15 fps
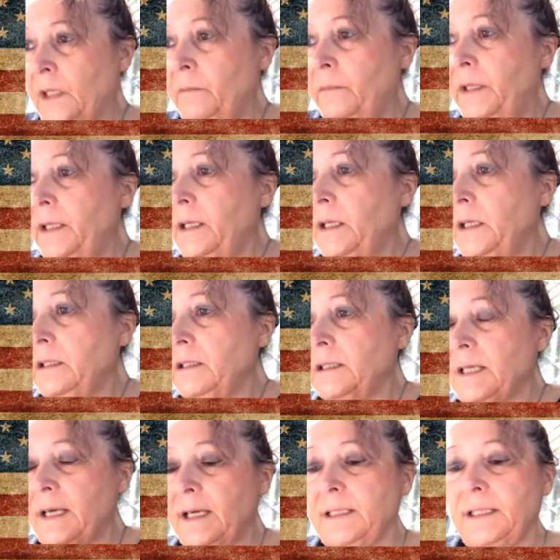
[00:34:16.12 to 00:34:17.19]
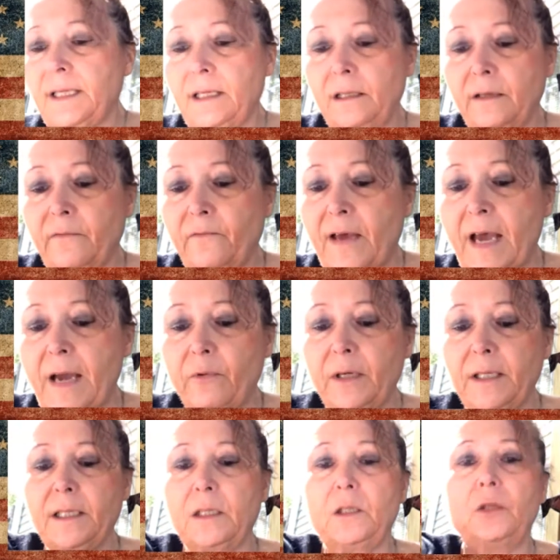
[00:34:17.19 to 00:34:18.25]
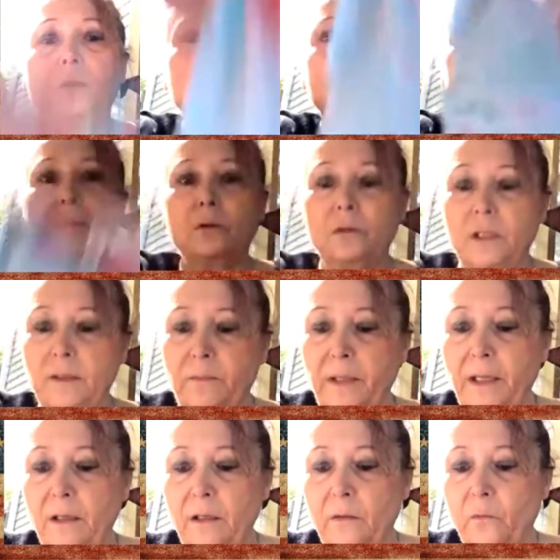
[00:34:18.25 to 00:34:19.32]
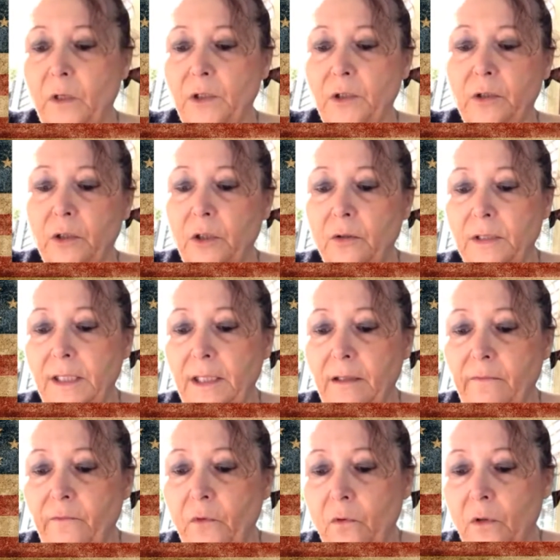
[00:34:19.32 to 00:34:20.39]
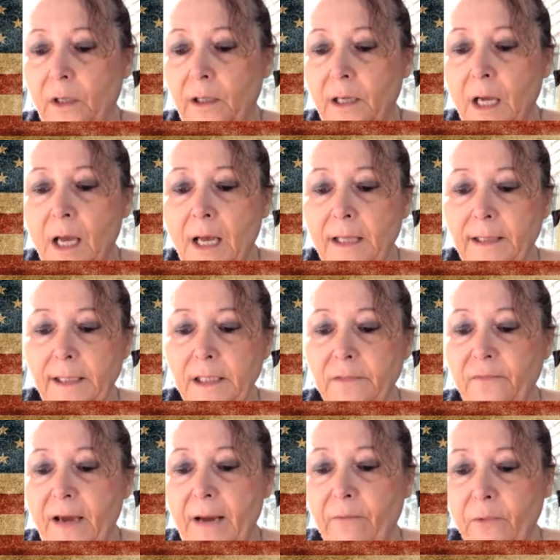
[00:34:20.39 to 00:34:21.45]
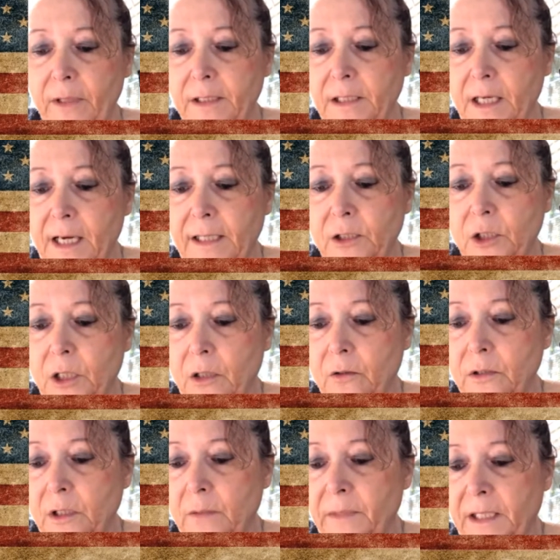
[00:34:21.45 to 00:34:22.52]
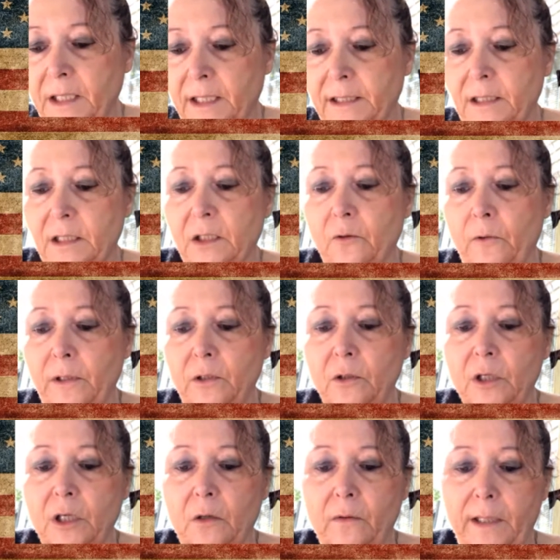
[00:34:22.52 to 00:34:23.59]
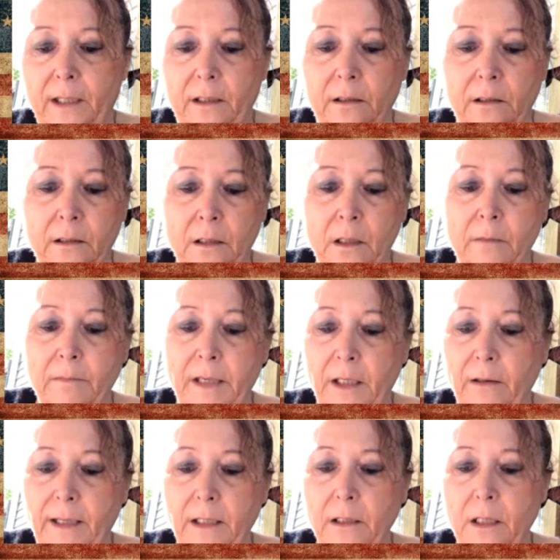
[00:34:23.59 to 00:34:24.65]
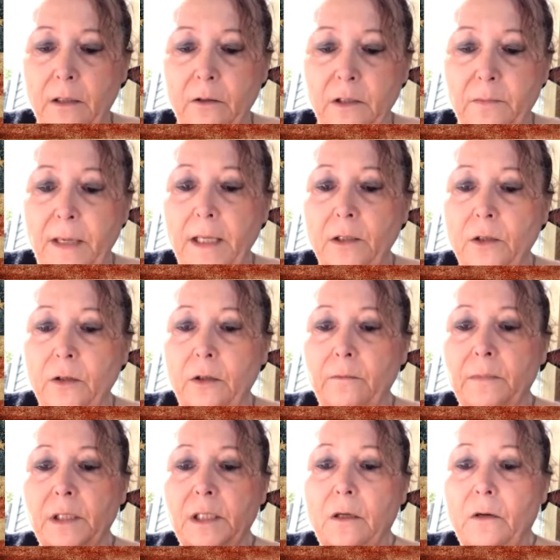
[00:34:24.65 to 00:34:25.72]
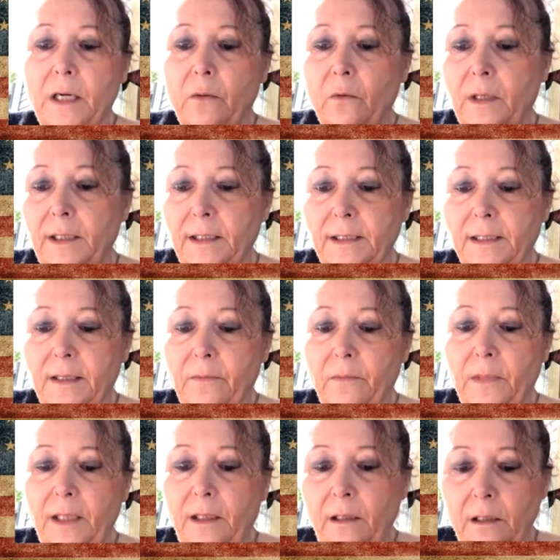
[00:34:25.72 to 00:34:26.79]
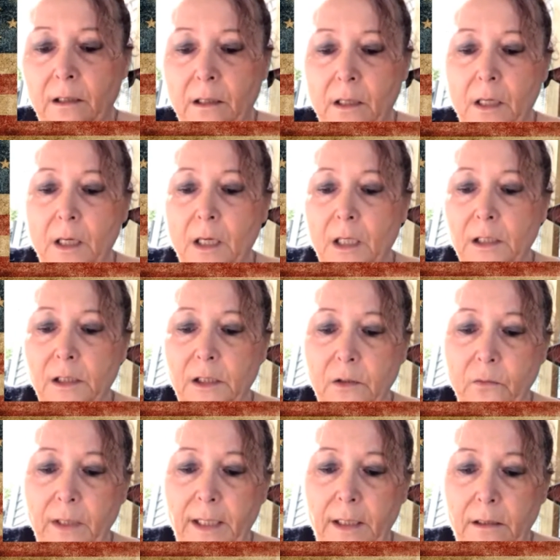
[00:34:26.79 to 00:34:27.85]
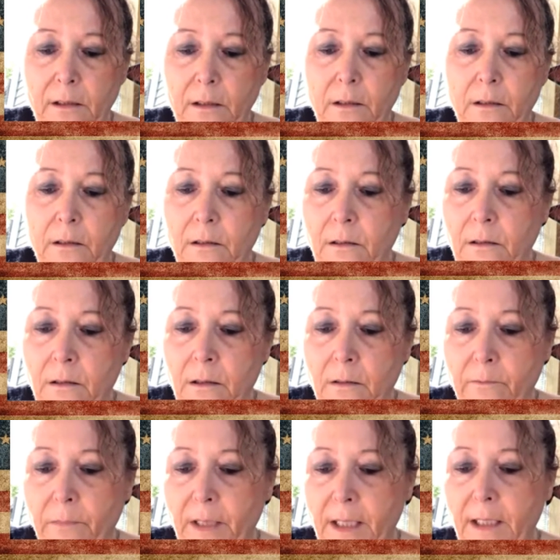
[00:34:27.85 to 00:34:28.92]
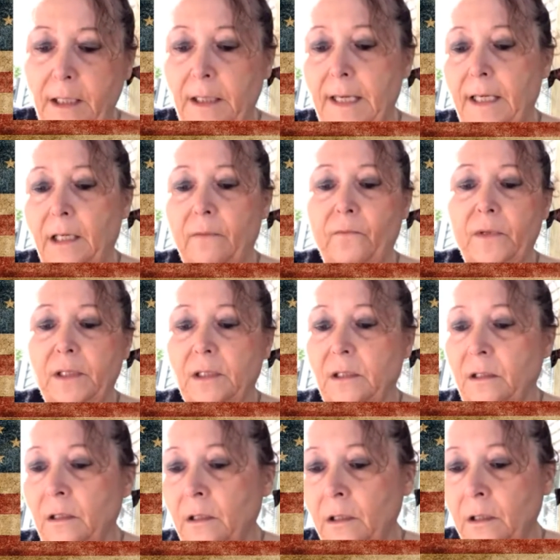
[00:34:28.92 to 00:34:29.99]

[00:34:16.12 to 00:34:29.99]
But it's like I said, the fabrics that you use depend on what you're using it for. These fabrics I chose are because it's going to go in my granddaughter's bedroom, so I wanted something sweet. But like if it's